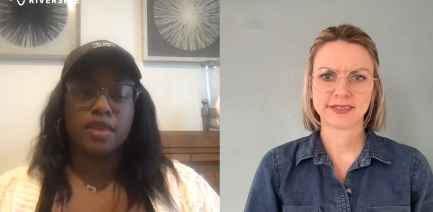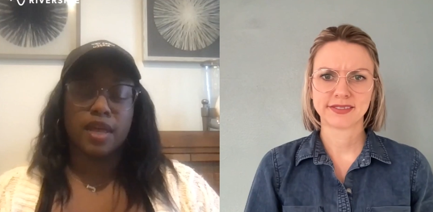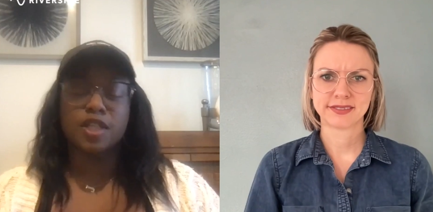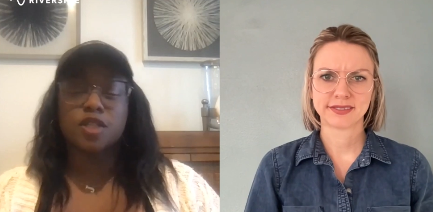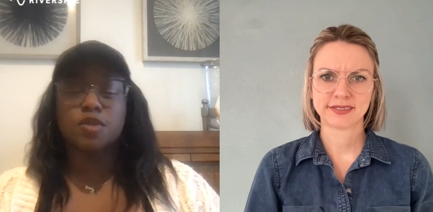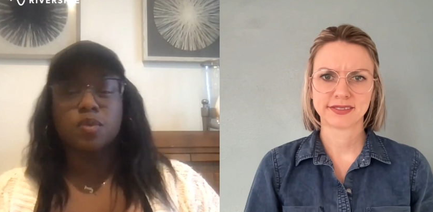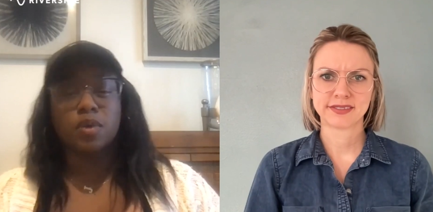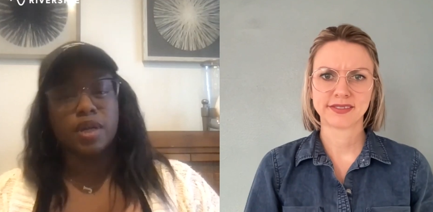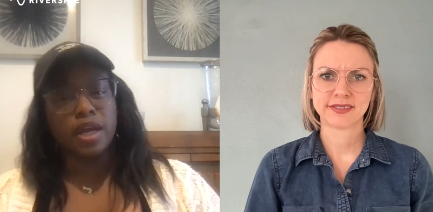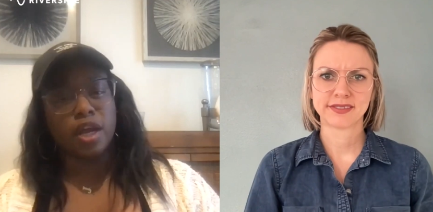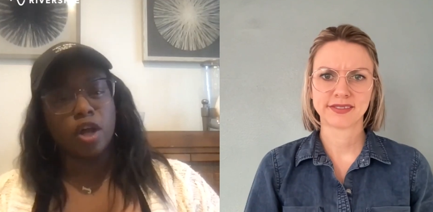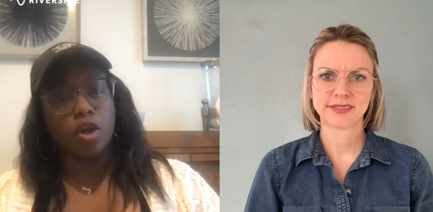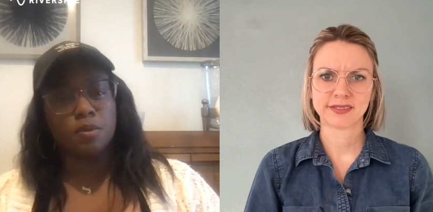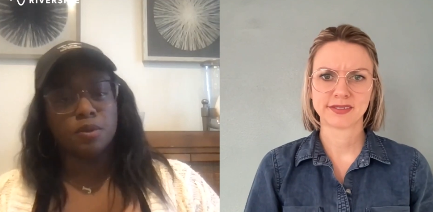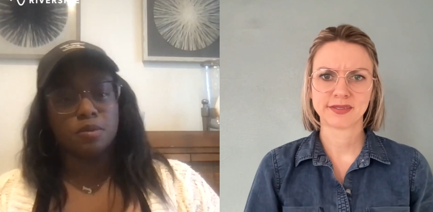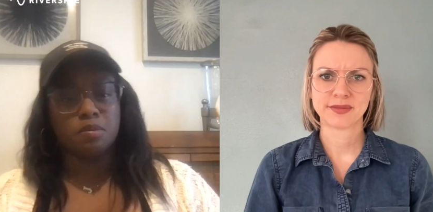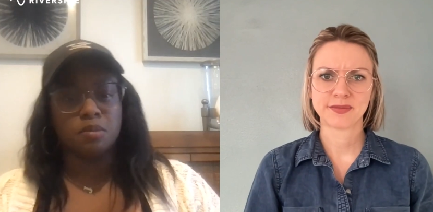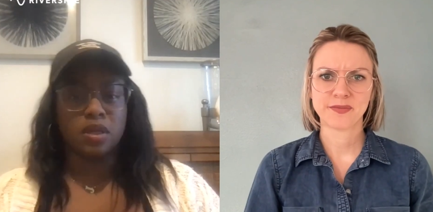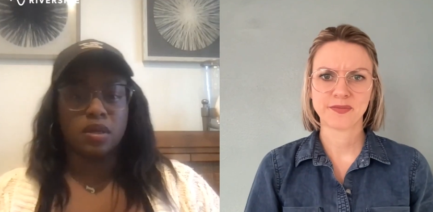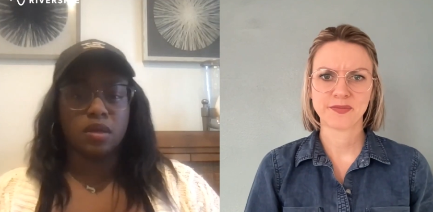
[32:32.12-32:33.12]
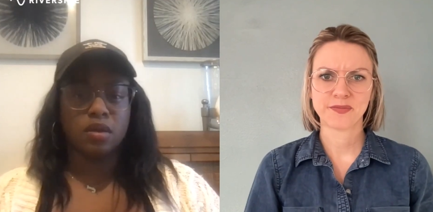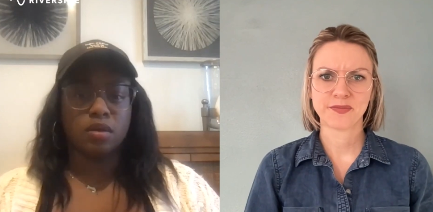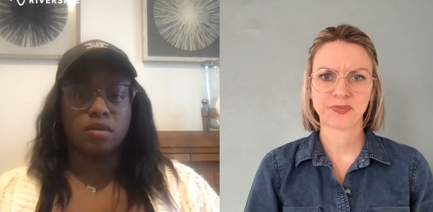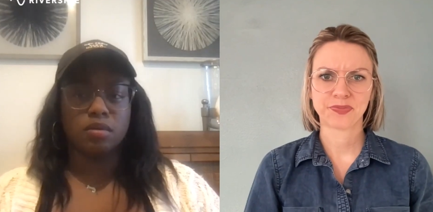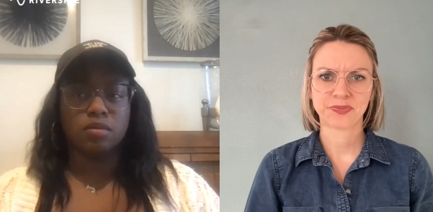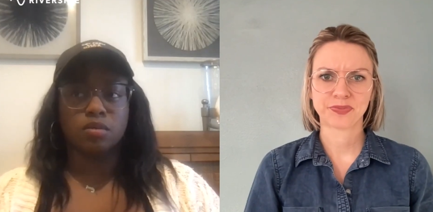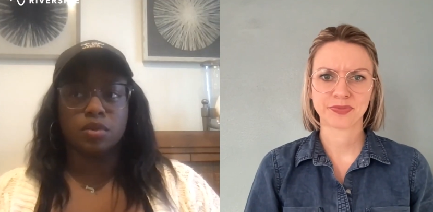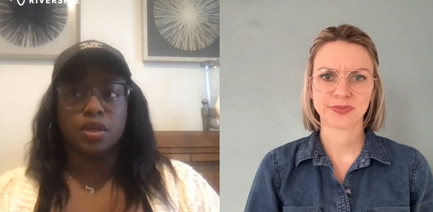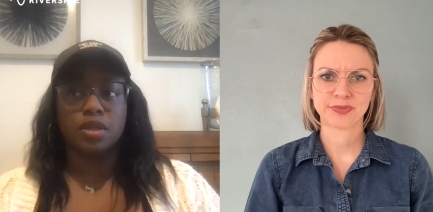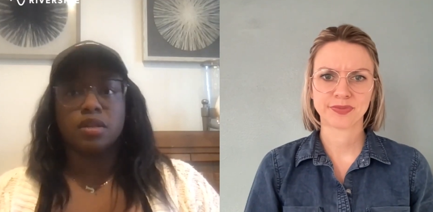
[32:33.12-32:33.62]
Speaker 1: that's what helped me
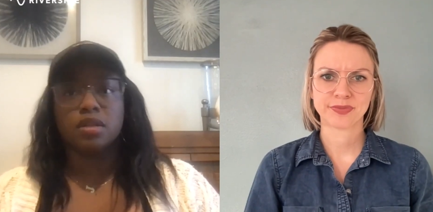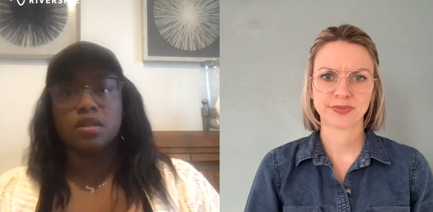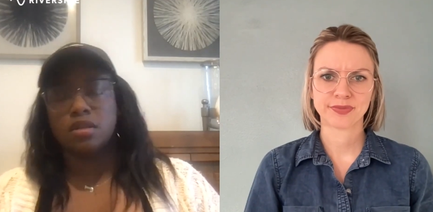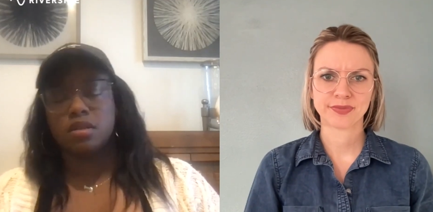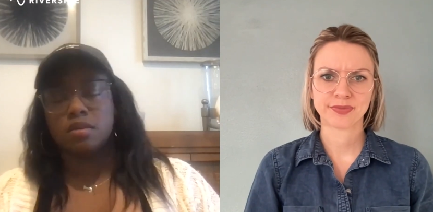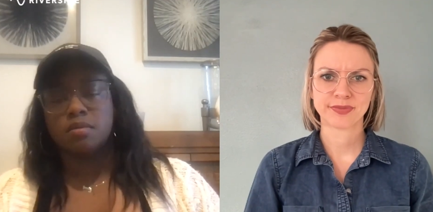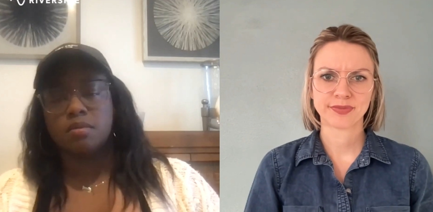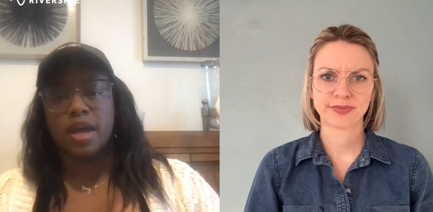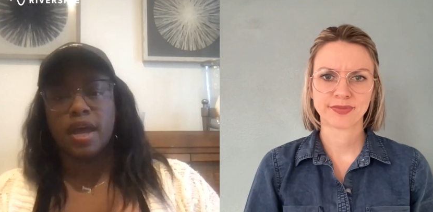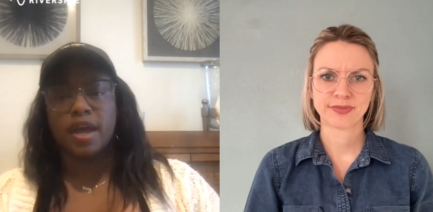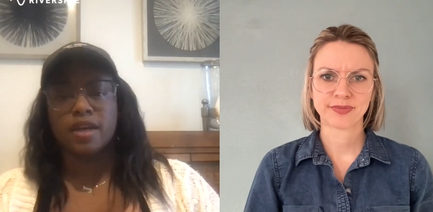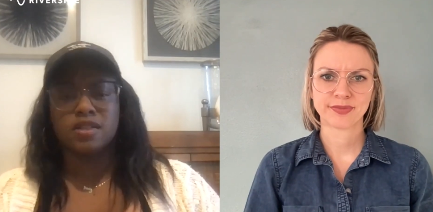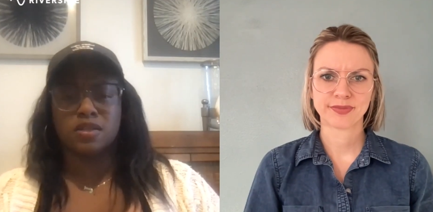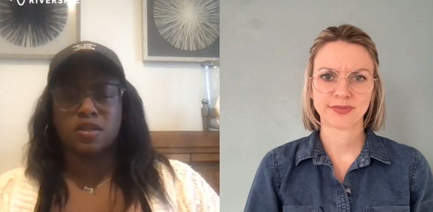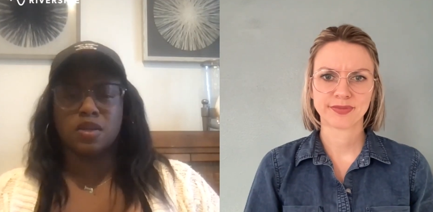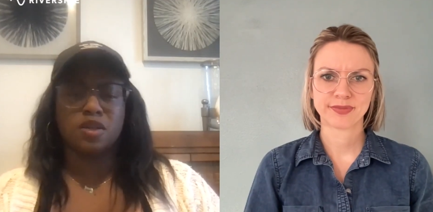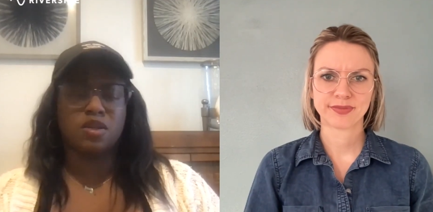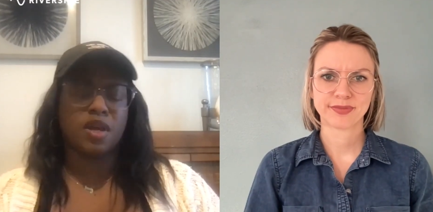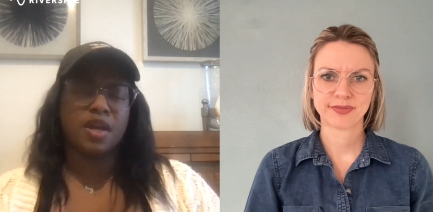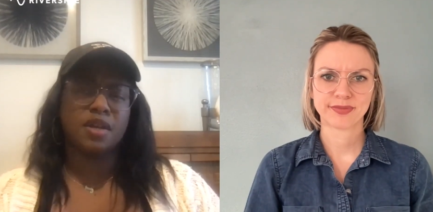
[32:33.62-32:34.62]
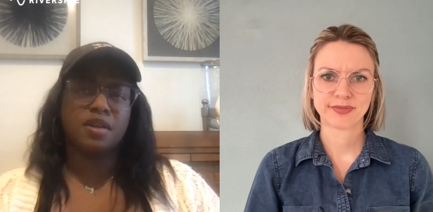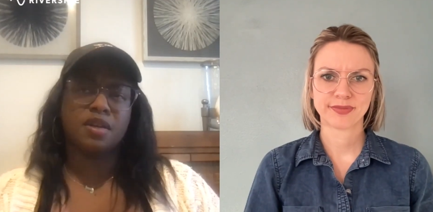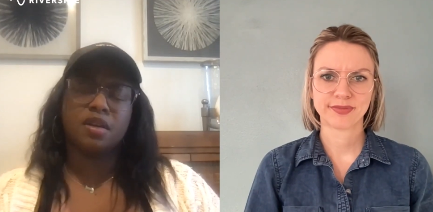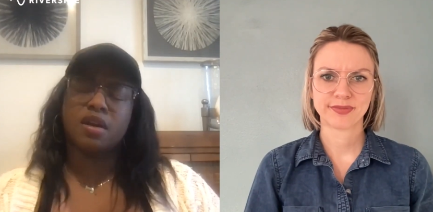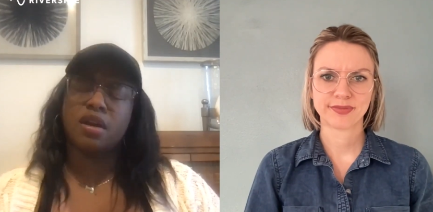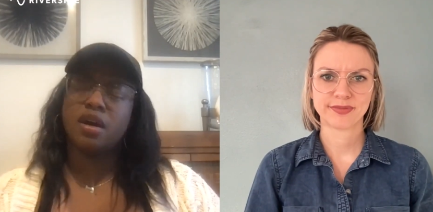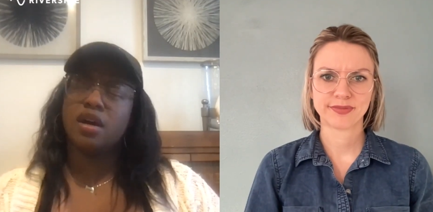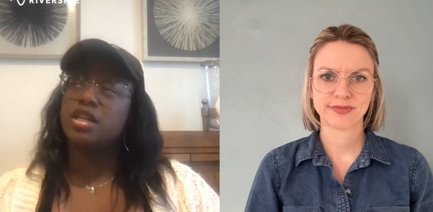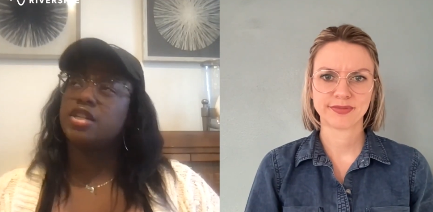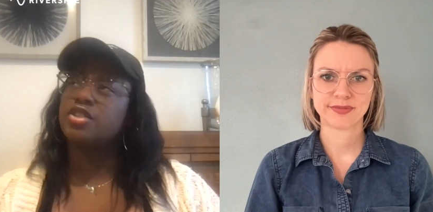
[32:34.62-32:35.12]
with my accent i did, I did
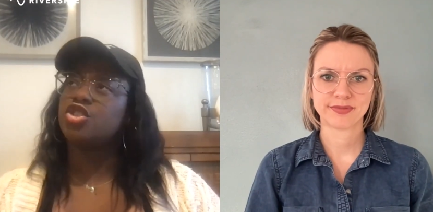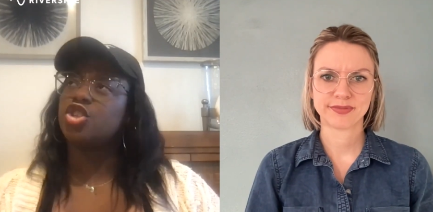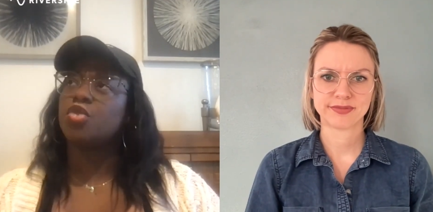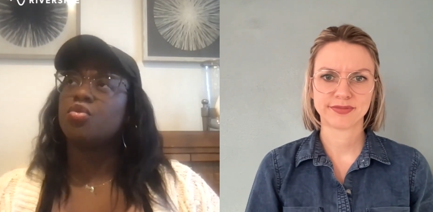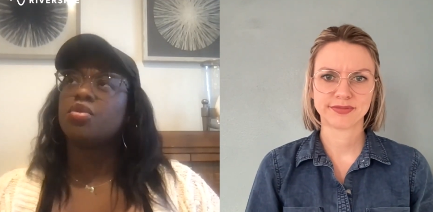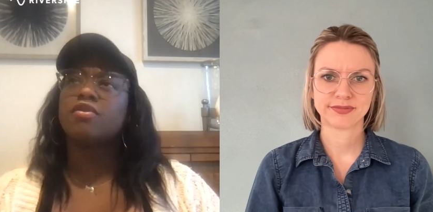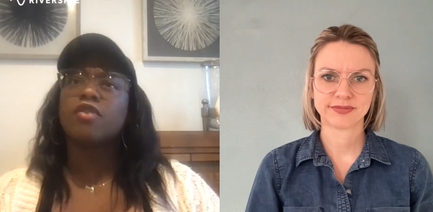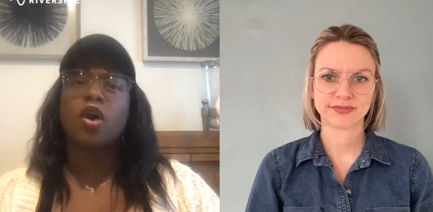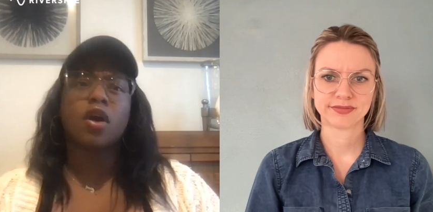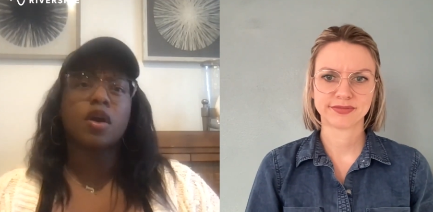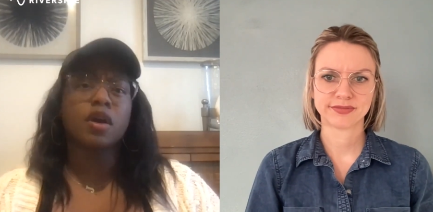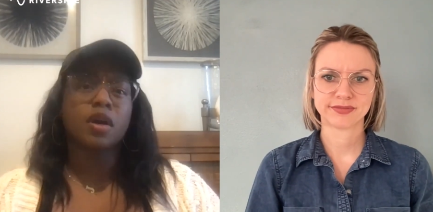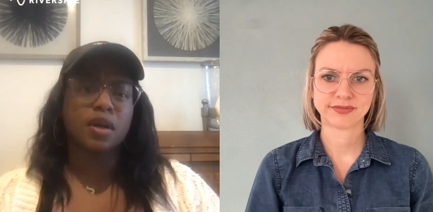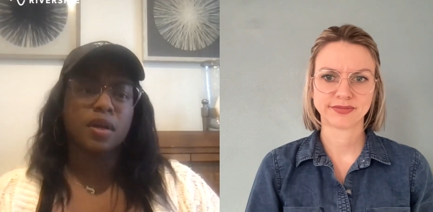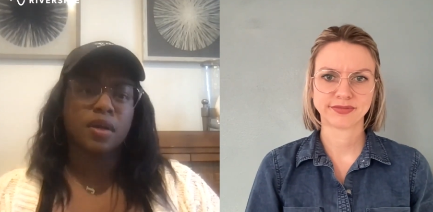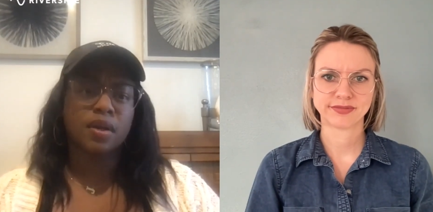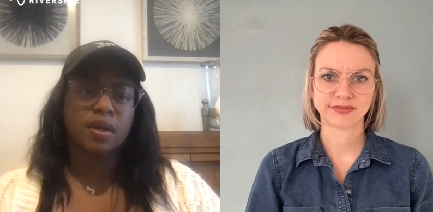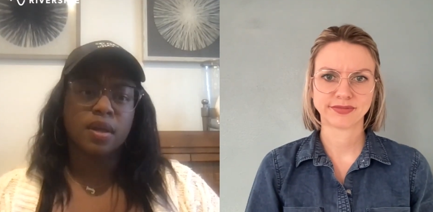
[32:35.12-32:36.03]
uh, joan of arc